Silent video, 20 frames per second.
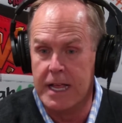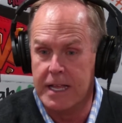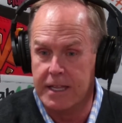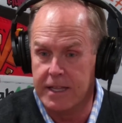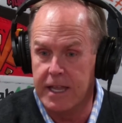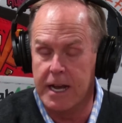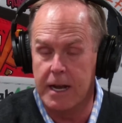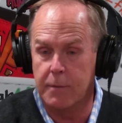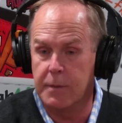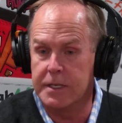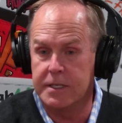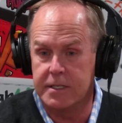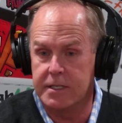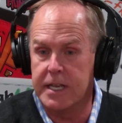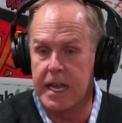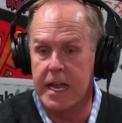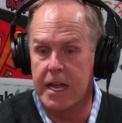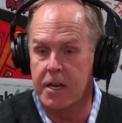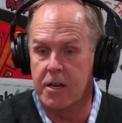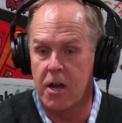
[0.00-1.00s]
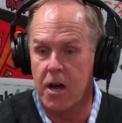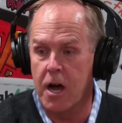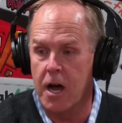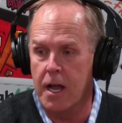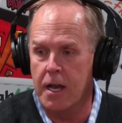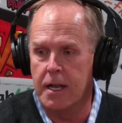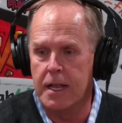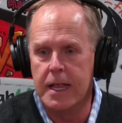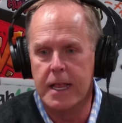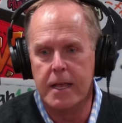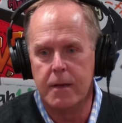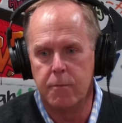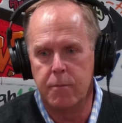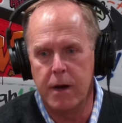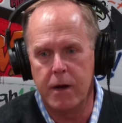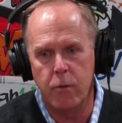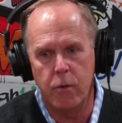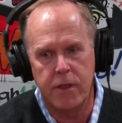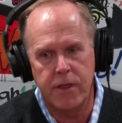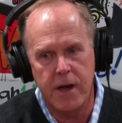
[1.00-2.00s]
that I'm going to stand on.
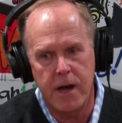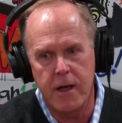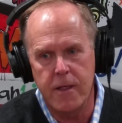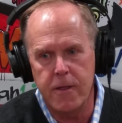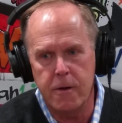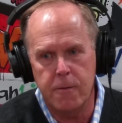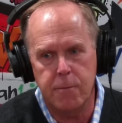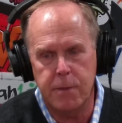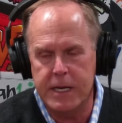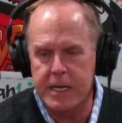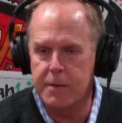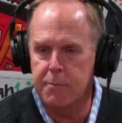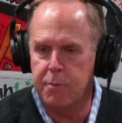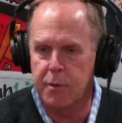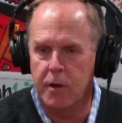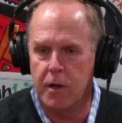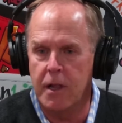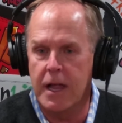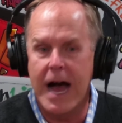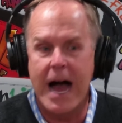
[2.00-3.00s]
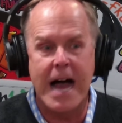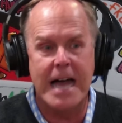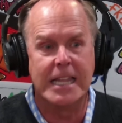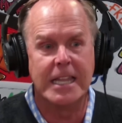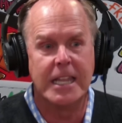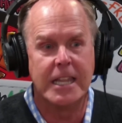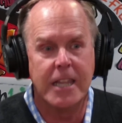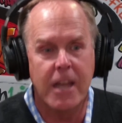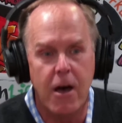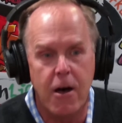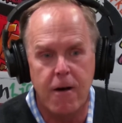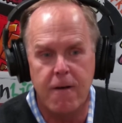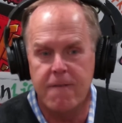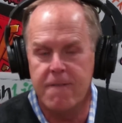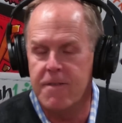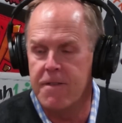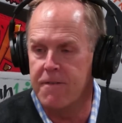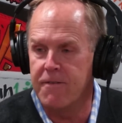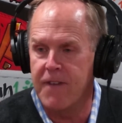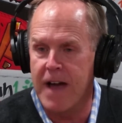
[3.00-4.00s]
But with other people, I love
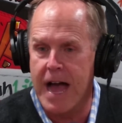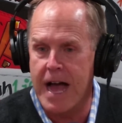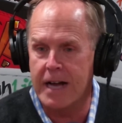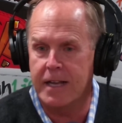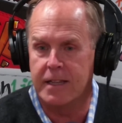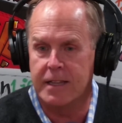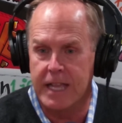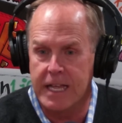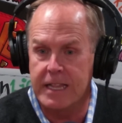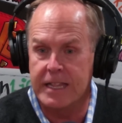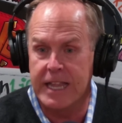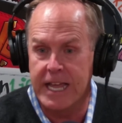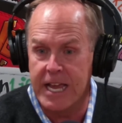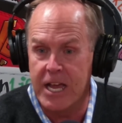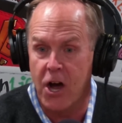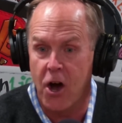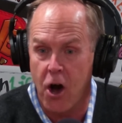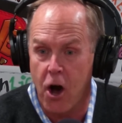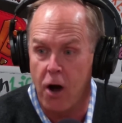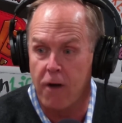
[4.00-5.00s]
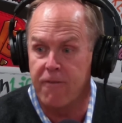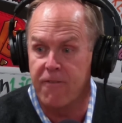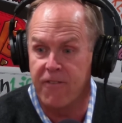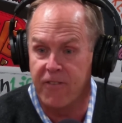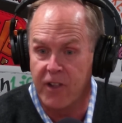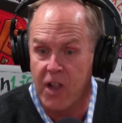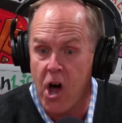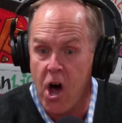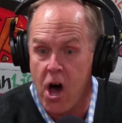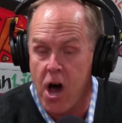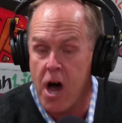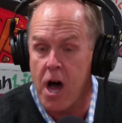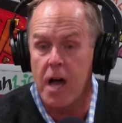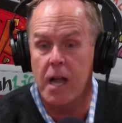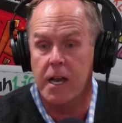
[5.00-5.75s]
the fact that they are flawed.